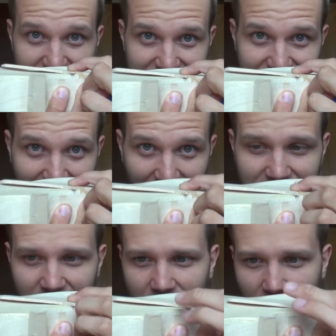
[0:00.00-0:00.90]
does
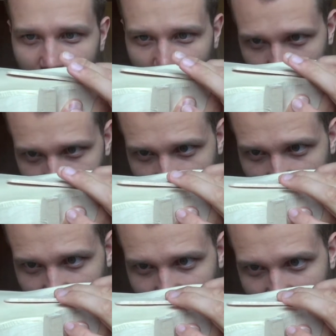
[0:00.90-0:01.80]
not
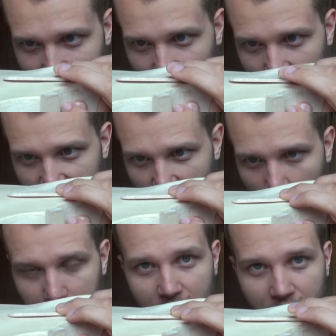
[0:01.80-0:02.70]
lay on
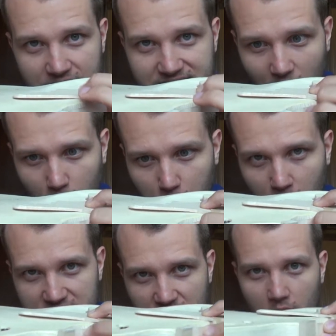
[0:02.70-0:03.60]
top of the
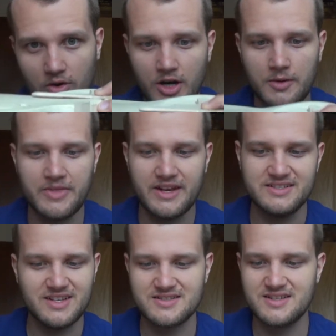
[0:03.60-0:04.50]
soundboard, so that
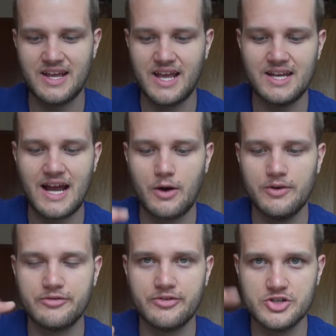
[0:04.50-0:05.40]
it doesn't anyhow
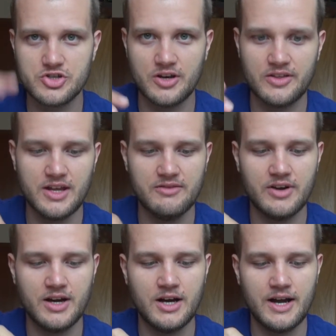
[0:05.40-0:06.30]
infringe on the
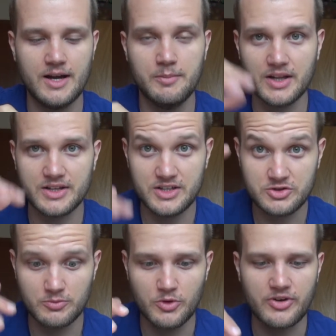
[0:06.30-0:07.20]
ability
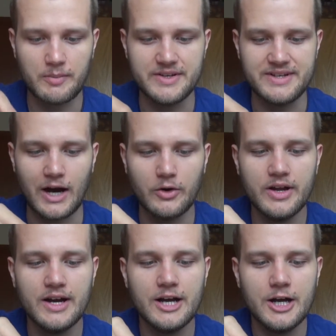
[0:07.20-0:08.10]
to move up and
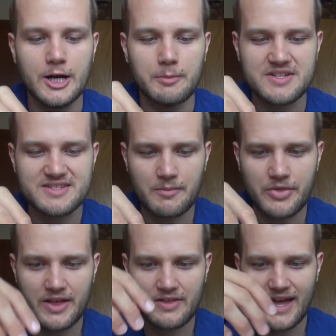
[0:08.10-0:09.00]
down, but something